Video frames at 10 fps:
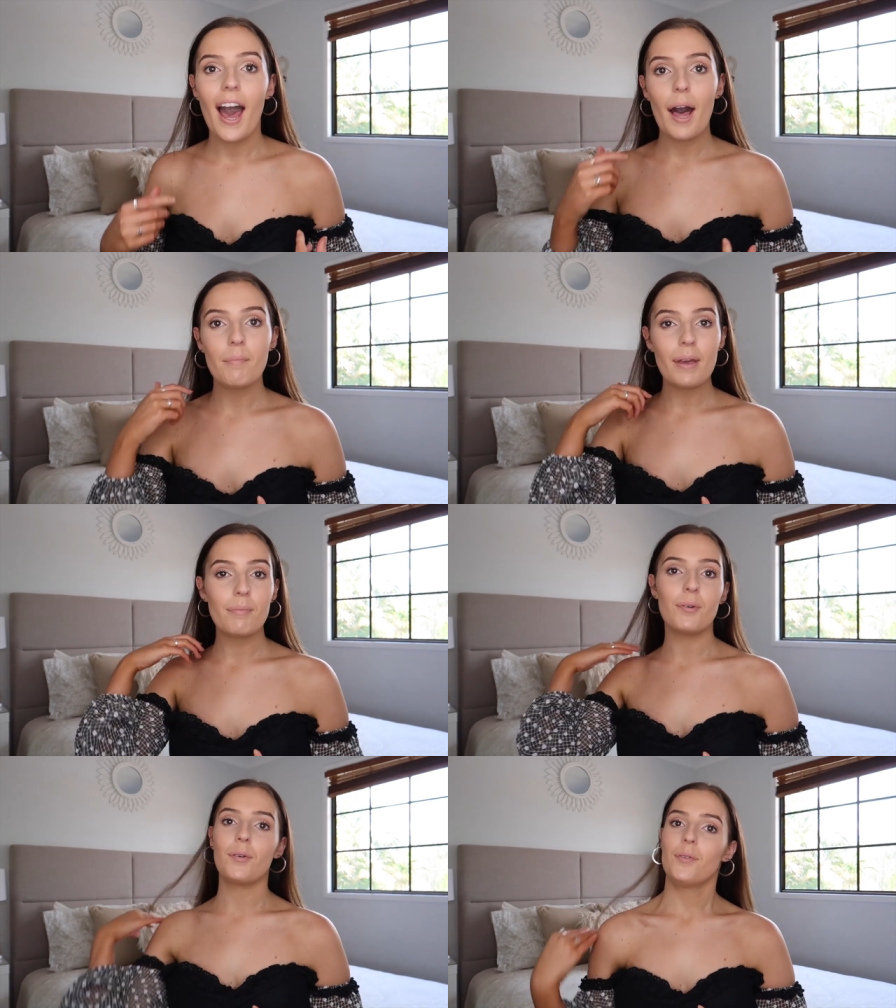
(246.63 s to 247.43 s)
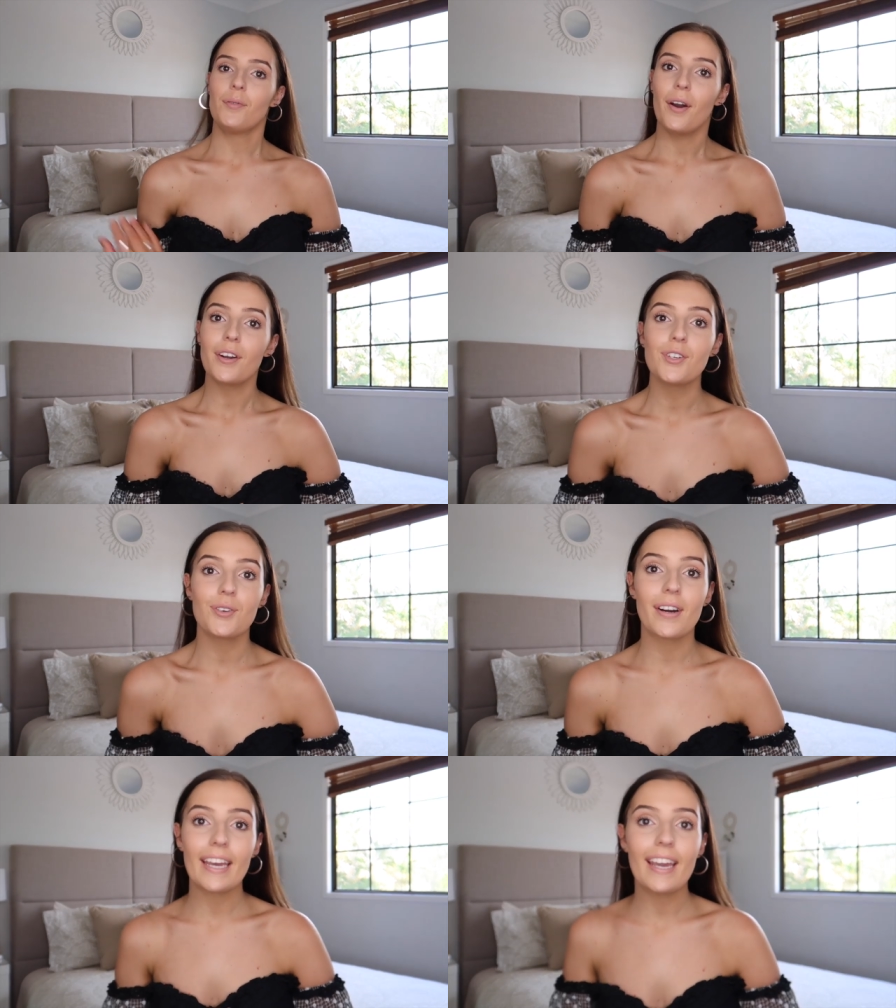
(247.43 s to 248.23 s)
um, people were
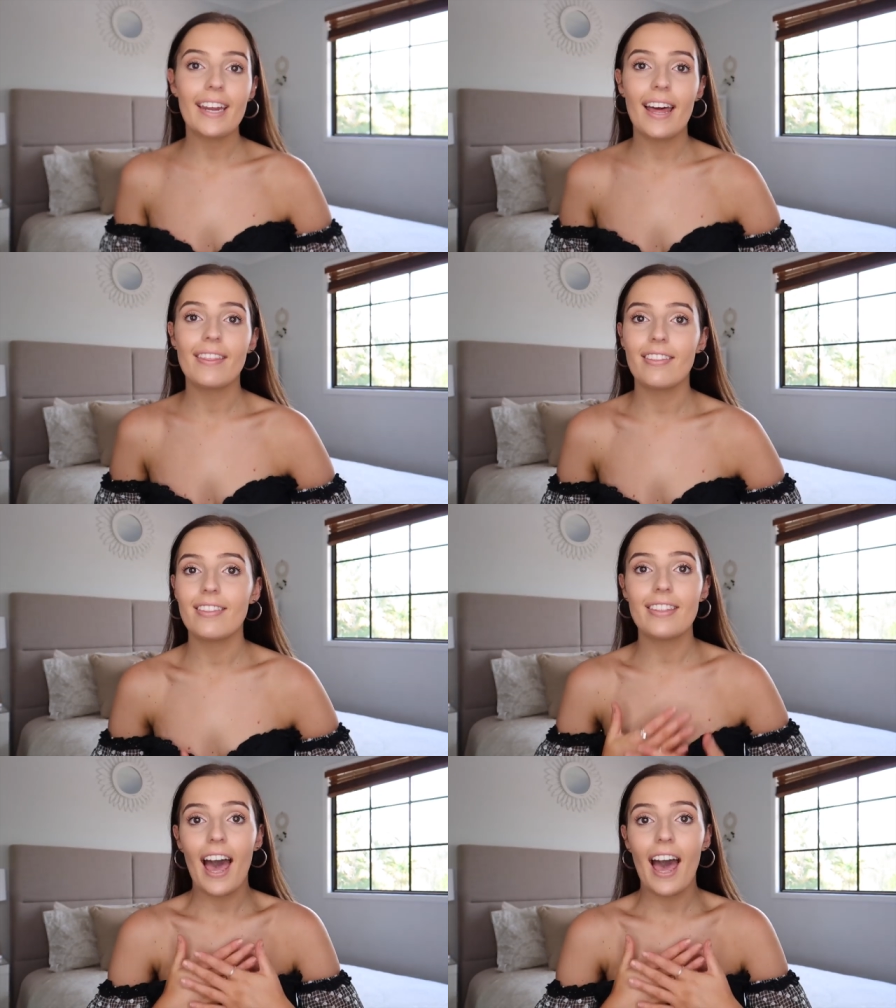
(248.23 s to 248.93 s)
enjoying it and